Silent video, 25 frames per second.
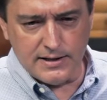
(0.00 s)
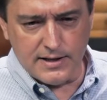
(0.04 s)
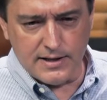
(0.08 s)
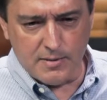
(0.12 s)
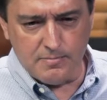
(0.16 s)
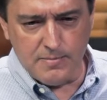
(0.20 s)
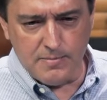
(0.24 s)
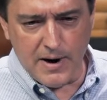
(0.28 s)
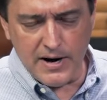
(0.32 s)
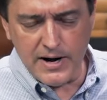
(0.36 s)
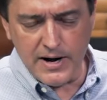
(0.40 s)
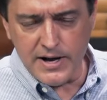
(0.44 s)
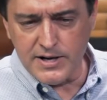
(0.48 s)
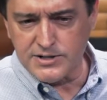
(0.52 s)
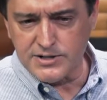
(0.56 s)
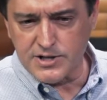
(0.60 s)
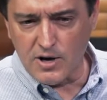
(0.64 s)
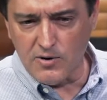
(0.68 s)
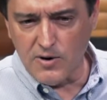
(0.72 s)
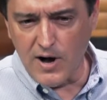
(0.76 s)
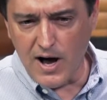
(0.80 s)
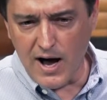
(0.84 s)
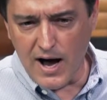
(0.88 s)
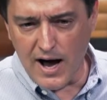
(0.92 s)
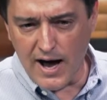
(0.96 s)
they're burning
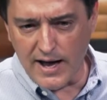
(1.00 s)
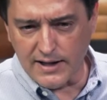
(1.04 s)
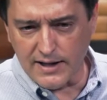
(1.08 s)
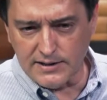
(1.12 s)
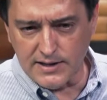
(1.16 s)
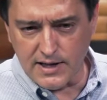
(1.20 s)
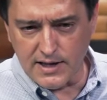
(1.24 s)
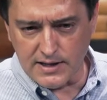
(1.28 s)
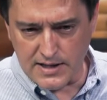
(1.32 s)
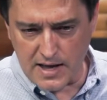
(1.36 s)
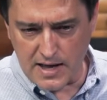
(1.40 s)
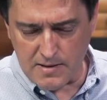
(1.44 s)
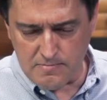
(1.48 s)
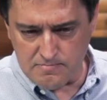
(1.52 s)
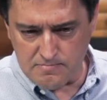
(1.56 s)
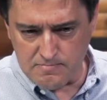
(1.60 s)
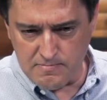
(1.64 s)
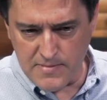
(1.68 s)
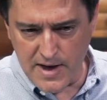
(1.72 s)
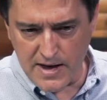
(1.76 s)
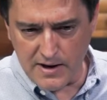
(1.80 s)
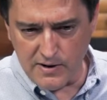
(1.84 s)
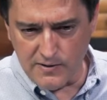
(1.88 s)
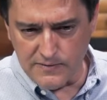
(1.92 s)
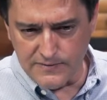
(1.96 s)
so hot that that
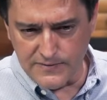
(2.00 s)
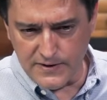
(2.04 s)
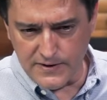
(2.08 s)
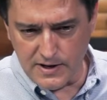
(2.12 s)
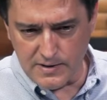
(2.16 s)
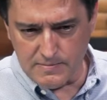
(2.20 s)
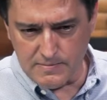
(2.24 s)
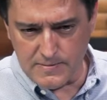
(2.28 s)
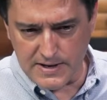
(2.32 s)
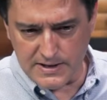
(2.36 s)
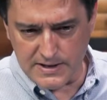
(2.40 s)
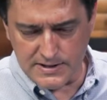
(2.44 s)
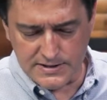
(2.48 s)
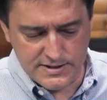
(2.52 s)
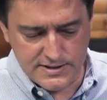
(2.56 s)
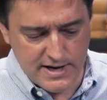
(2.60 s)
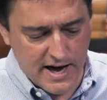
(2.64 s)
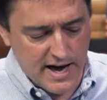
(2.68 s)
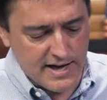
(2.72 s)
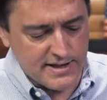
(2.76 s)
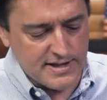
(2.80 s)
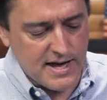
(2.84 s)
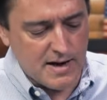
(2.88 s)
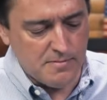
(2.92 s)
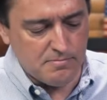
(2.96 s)
metal filament
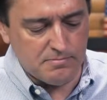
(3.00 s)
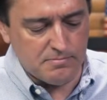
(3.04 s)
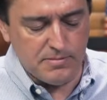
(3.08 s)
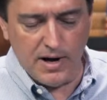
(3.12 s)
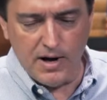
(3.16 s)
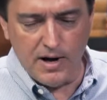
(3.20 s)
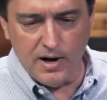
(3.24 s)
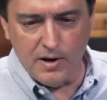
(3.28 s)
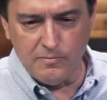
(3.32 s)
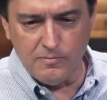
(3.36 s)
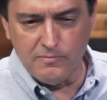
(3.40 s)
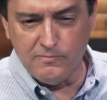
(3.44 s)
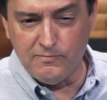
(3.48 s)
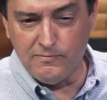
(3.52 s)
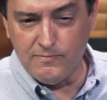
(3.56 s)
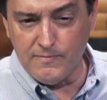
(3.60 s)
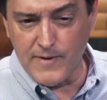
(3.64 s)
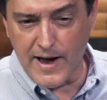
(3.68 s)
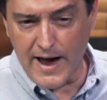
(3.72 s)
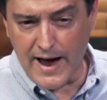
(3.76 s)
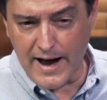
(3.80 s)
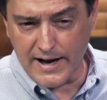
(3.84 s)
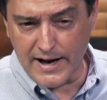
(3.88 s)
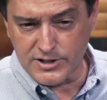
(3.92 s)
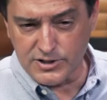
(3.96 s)
inside that bulb
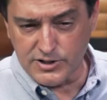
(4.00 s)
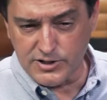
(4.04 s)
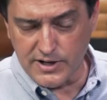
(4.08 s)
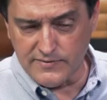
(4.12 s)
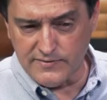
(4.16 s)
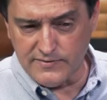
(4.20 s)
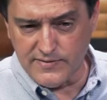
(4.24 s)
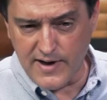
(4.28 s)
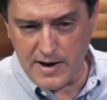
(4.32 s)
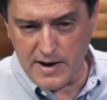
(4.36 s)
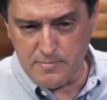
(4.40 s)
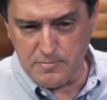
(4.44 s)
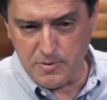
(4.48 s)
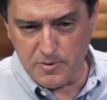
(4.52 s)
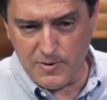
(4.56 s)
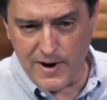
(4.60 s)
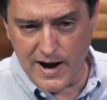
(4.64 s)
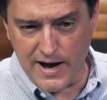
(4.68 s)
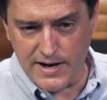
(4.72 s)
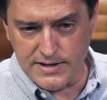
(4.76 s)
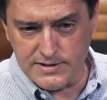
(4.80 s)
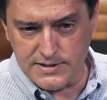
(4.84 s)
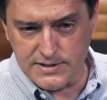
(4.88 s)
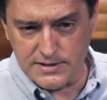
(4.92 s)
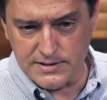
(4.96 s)
actually
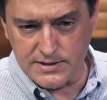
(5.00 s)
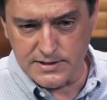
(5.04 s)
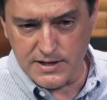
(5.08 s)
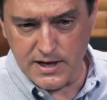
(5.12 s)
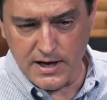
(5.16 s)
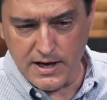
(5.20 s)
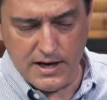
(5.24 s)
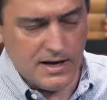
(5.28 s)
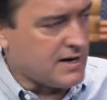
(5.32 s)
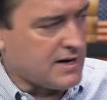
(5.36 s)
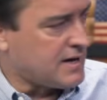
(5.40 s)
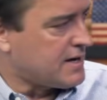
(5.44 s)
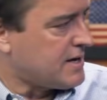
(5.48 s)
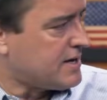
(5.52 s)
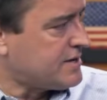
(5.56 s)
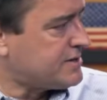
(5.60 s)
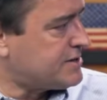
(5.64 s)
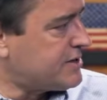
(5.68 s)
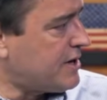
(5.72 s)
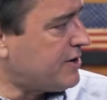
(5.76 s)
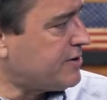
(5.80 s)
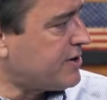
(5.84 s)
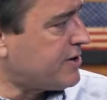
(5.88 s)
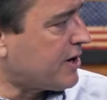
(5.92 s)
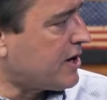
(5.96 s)
vaporizes.
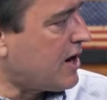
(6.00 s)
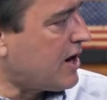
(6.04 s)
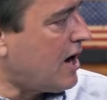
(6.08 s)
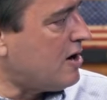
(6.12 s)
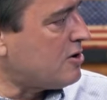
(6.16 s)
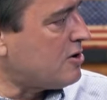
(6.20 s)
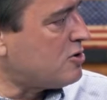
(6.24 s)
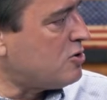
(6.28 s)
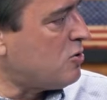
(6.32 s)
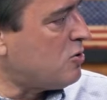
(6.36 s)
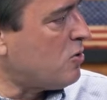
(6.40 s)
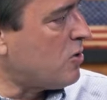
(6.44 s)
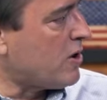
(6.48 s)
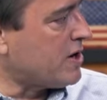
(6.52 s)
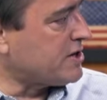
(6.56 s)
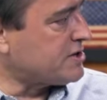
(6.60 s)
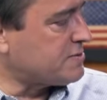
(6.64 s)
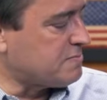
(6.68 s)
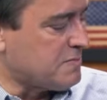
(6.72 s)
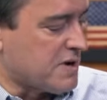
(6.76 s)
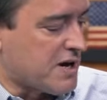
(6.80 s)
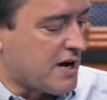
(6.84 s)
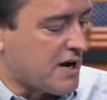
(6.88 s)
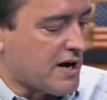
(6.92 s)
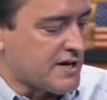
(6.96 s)
So they're called quartz
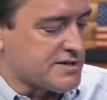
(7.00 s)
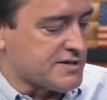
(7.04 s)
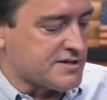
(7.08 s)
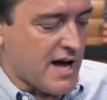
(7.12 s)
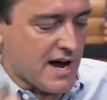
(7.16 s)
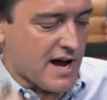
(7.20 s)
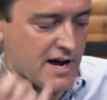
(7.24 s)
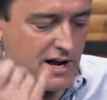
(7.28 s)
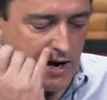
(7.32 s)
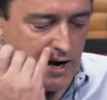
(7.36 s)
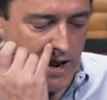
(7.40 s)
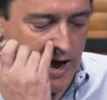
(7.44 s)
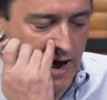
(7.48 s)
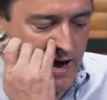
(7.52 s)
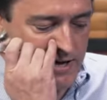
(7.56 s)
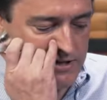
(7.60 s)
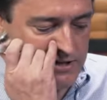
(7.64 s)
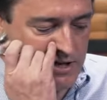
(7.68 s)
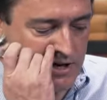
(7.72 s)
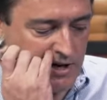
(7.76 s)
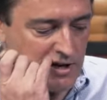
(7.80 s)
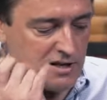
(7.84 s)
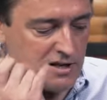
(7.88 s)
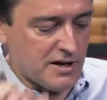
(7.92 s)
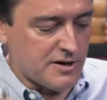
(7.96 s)
because that
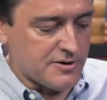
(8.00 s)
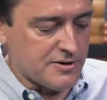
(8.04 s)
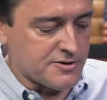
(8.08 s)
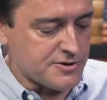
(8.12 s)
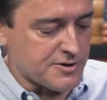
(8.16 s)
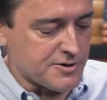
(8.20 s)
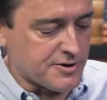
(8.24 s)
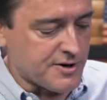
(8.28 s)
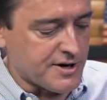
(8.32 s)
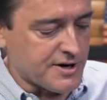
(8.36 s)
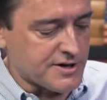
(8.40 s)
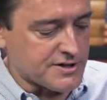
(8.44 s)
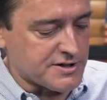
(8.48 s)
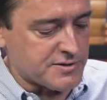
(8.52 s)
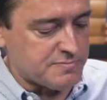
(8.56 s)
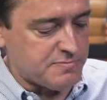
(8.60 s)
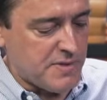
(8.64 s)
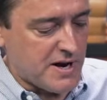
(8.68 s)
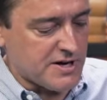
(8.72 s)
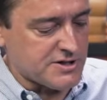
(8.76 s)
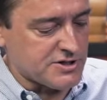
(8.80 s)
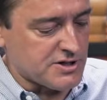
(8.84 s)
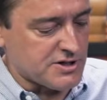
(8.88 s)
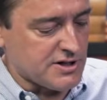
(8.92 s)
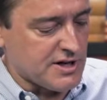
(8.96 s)
glass enclosure is
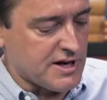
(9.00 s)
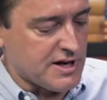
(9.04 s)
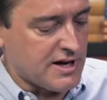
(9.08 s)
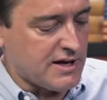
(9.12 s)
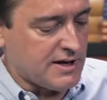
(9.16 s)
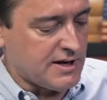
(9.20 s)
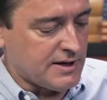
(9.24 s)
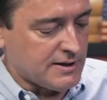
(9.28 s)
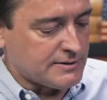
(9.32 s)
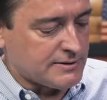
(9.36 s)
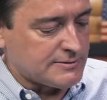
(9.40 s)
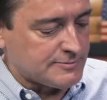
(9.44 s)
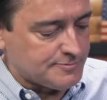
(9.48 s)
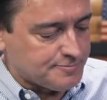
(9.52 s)
specially